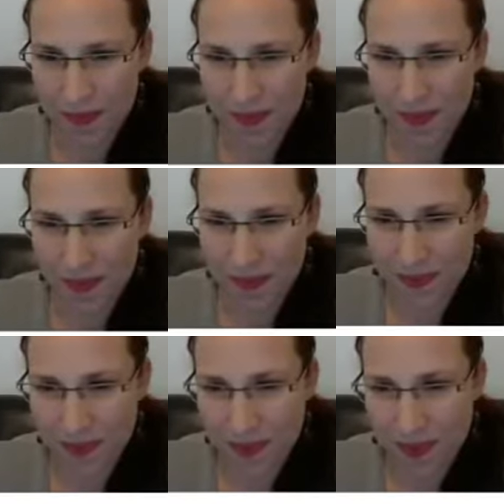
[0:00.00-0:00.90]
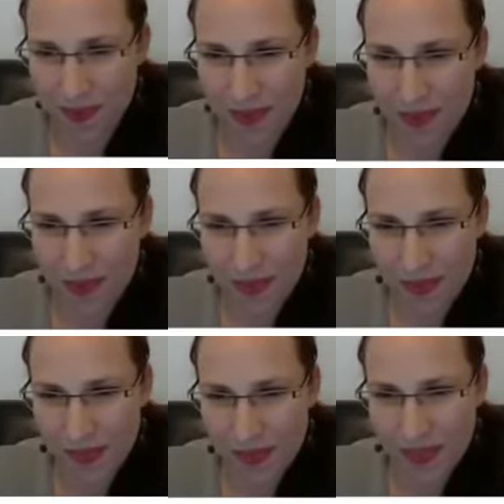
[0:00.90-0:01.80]

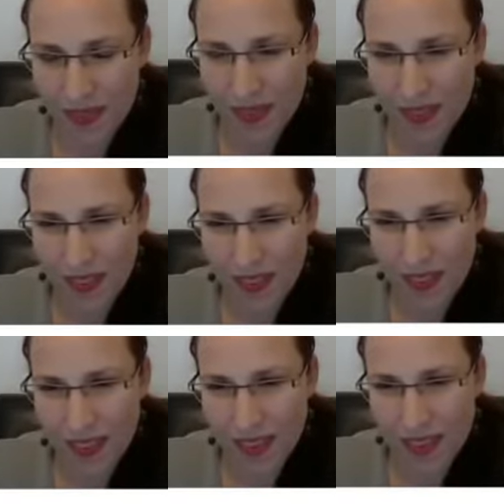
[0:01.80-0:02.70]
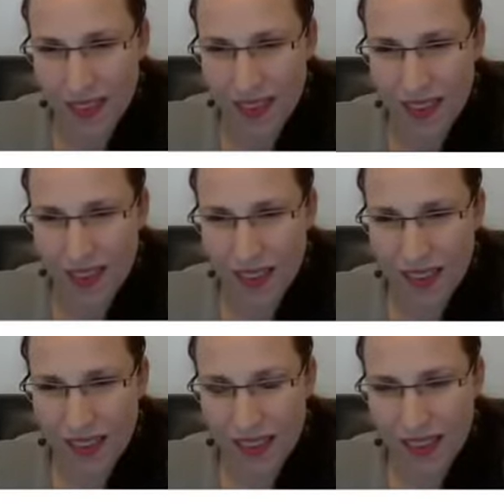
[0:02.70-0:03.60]

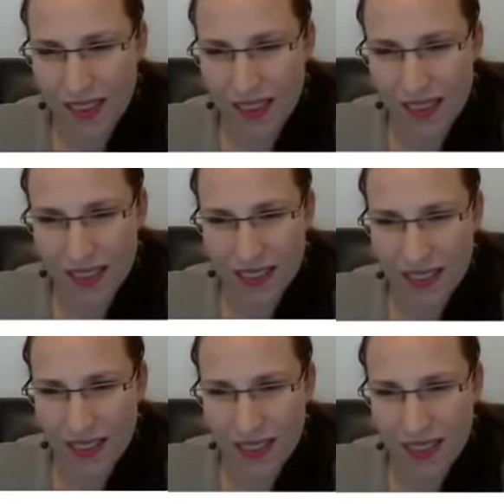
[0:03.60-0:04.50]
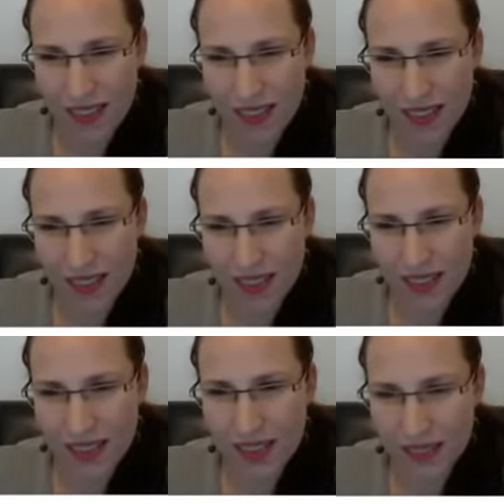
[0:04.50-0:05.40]

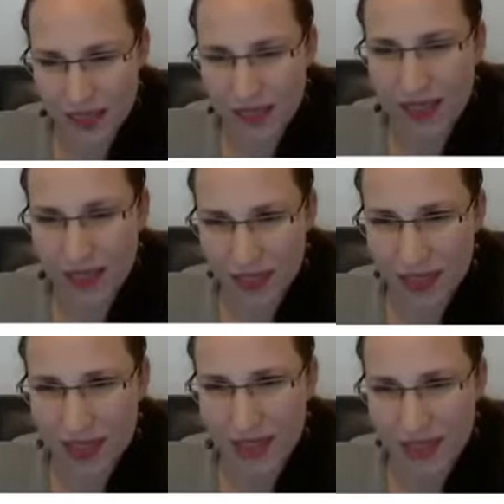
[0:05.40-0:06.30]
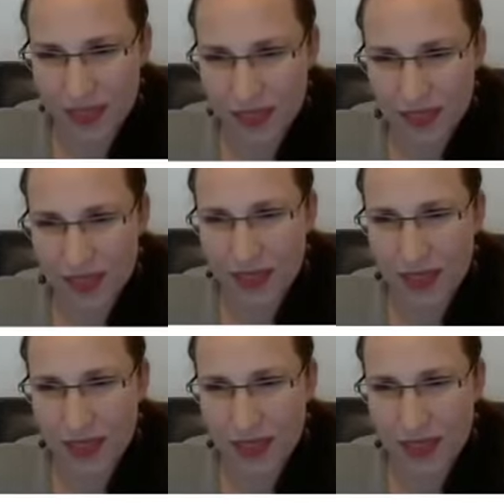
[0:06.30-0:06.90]
[no speech]